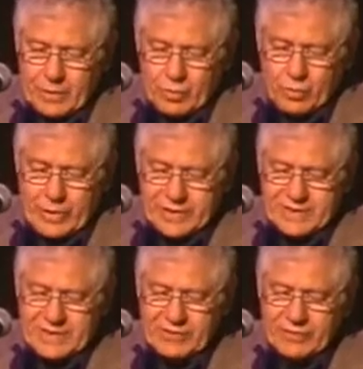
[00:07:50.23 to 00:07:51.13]
who has
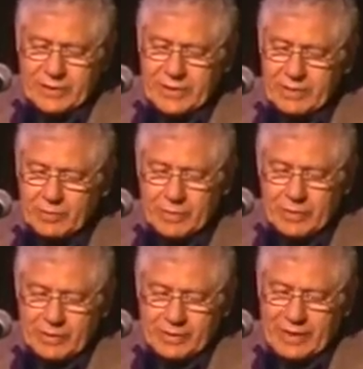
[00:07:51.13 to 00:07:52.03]
given him
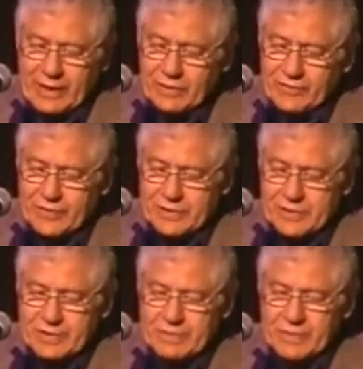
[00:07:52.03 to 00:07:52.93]
life,
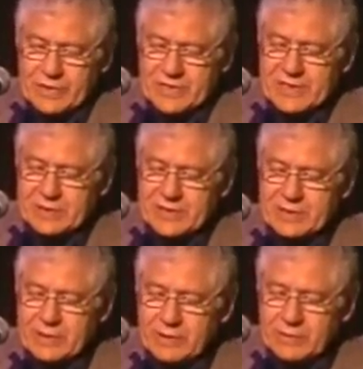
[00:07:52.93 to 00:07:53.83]

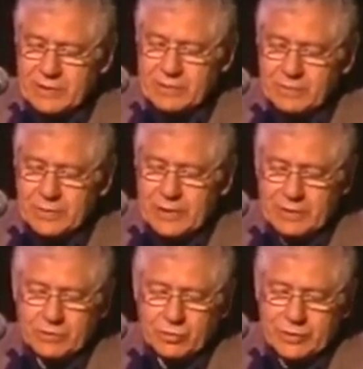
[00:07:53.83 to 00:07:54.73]
sustained him,
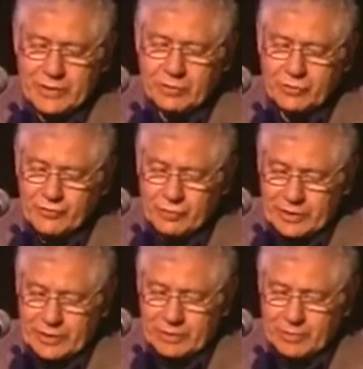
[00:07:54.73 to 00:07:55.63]
and looked out for
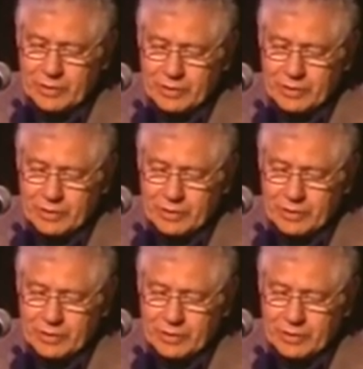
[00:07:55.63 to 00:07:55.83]
him.